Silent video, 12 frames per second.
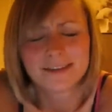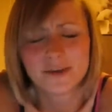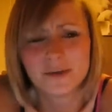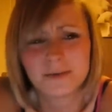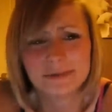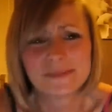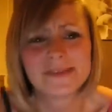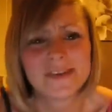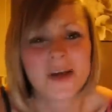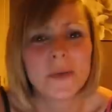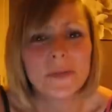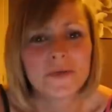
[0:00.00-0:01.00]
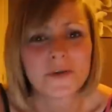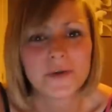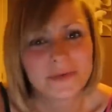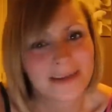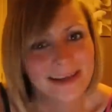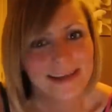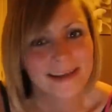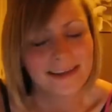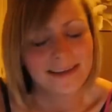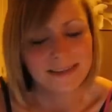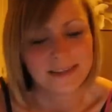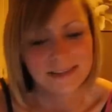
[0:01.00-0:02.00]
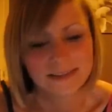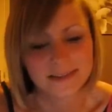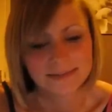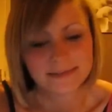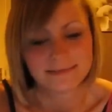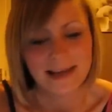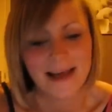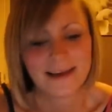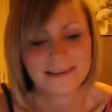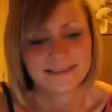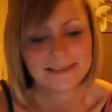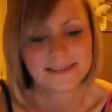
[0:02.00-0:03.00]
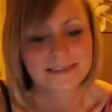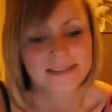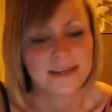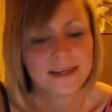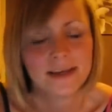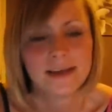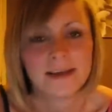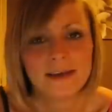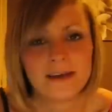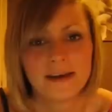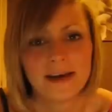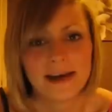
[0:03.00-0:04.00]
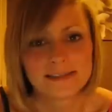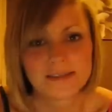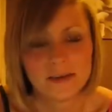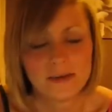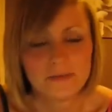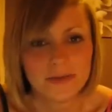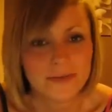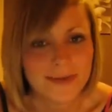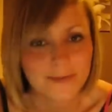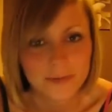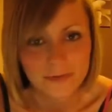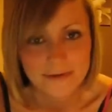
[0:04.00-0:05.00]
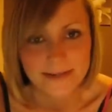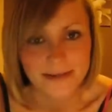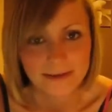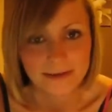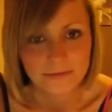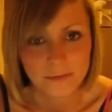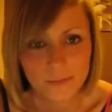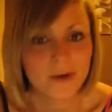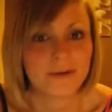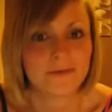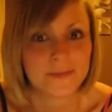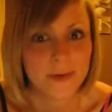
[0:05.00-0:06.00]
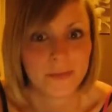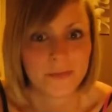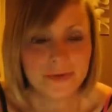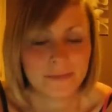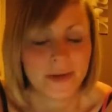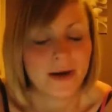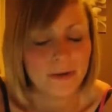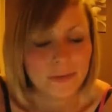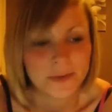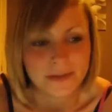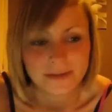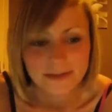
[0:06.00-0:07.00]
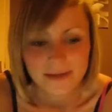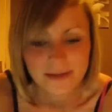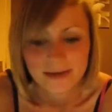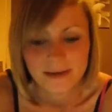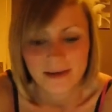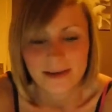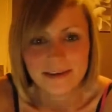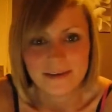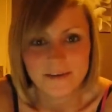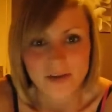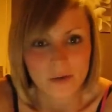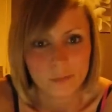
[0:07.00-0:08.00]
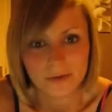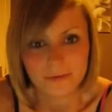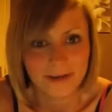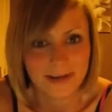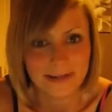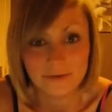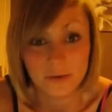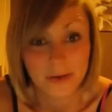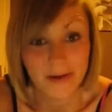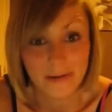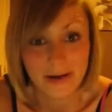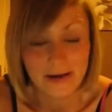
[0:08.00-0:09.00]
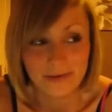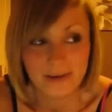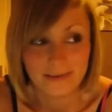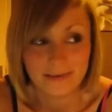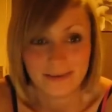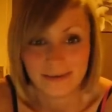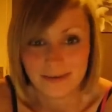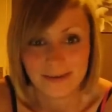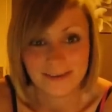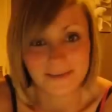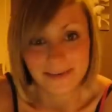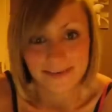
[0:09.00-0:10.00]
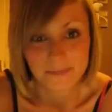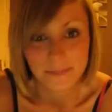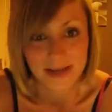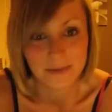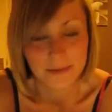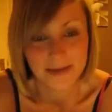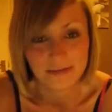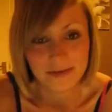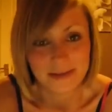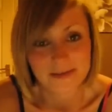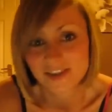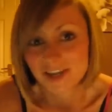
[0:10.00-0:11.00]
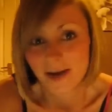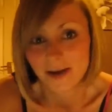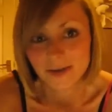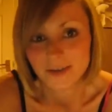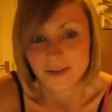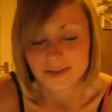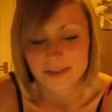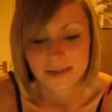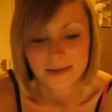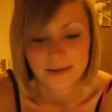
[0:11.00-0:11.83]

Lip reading: Oh, I'm so broody. And as a lot of you know already from what I've spoken about, I don't want to really rule out having a fifth baby, a fifth child.